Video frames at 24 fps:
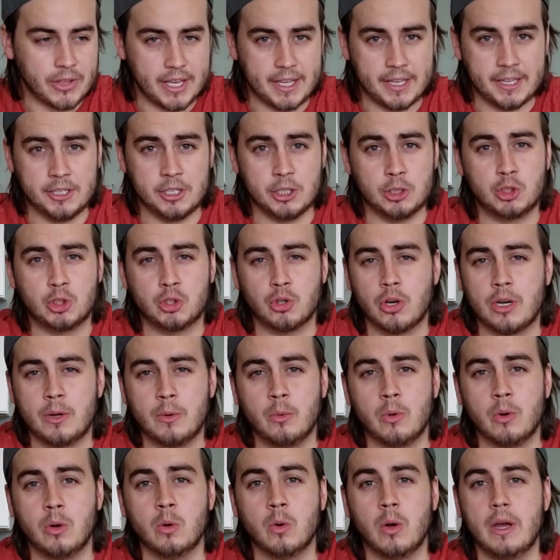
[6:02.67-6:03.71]
and Detroit
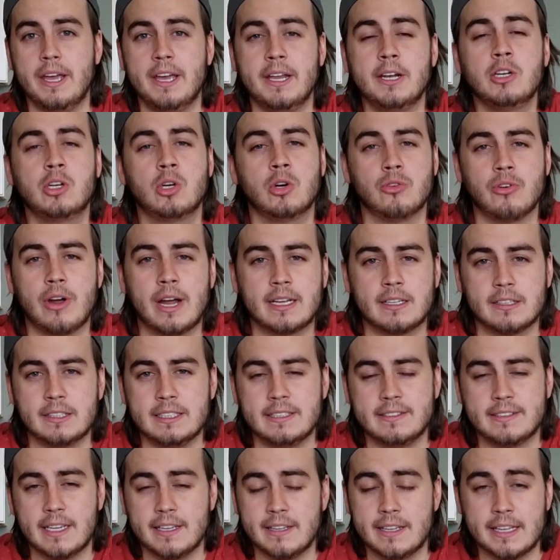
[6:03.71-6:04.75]
will incorrectly
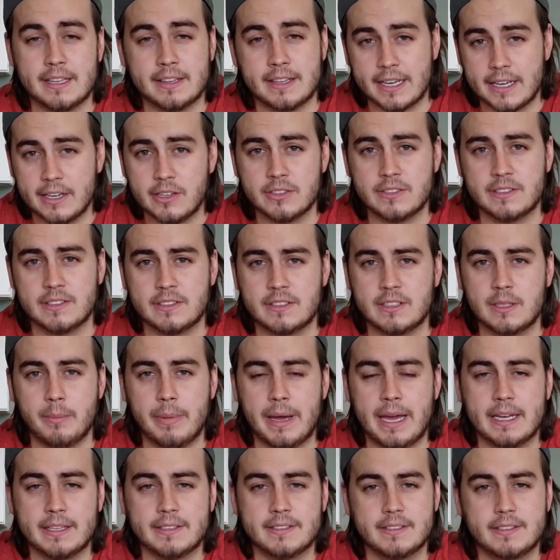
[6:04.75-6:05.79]
say that theirs is the
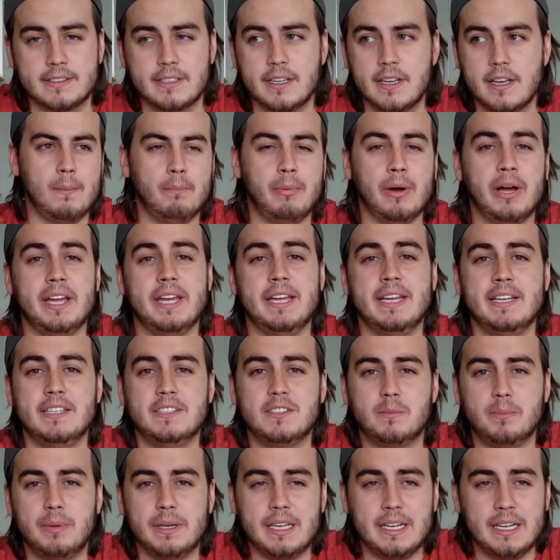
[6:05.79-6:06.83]
best. But it
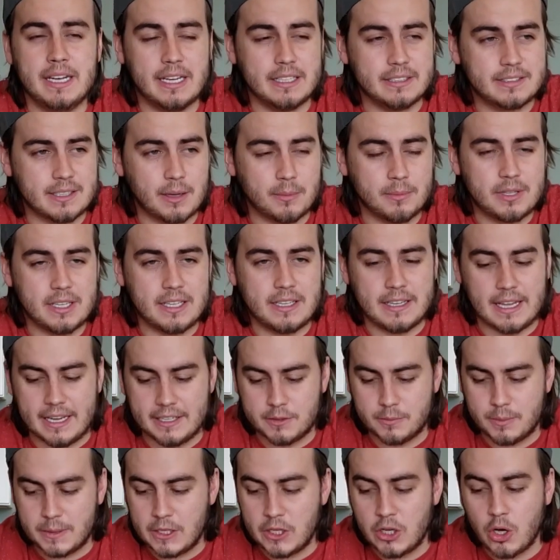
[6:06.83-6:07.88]
has been something that
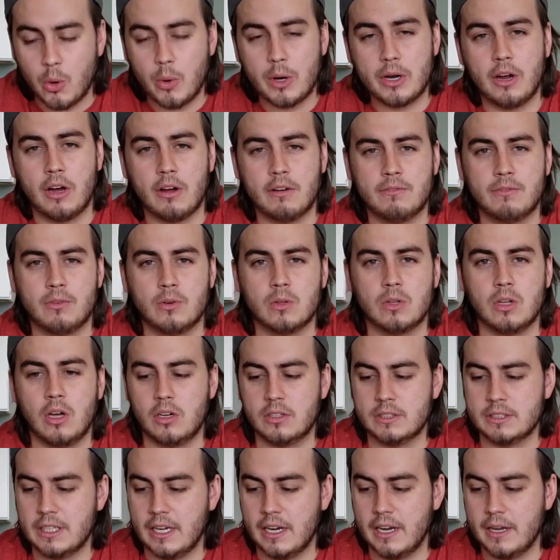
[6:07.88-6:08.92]
has been going on for a
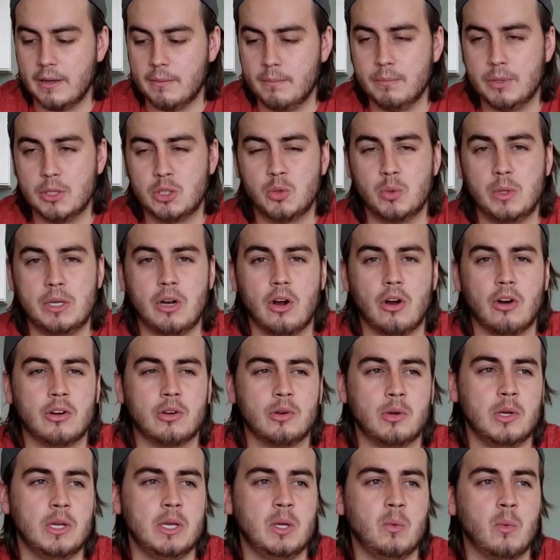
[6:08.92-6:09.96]
long time between
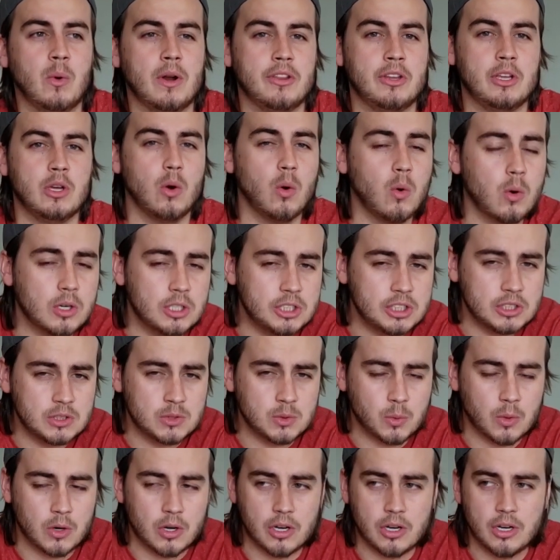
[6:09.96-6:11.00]
arguing where the origins
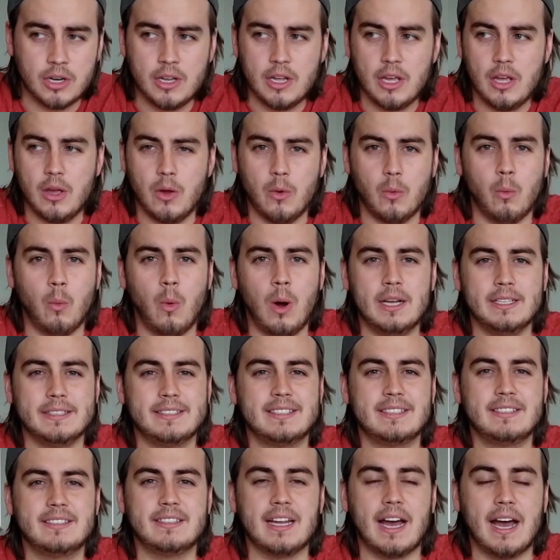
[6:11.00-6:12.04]
were, what
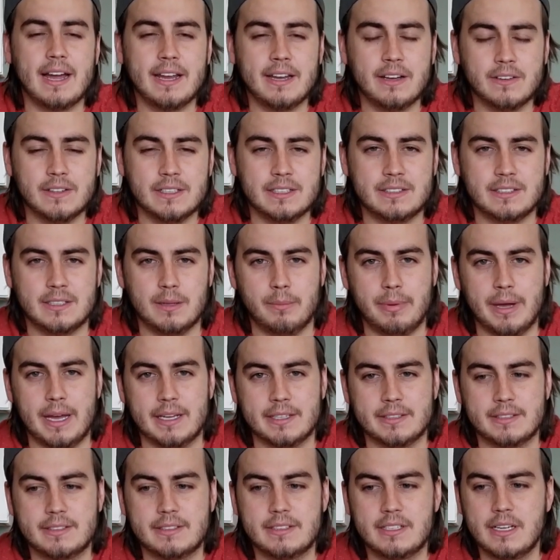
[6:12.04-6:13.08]
style is the
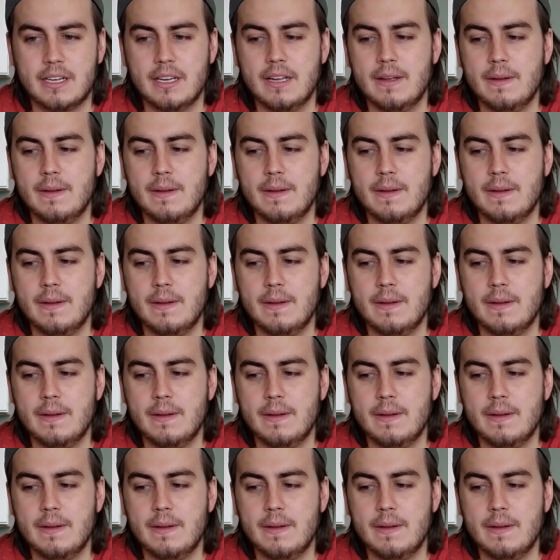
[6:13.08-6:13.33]
best.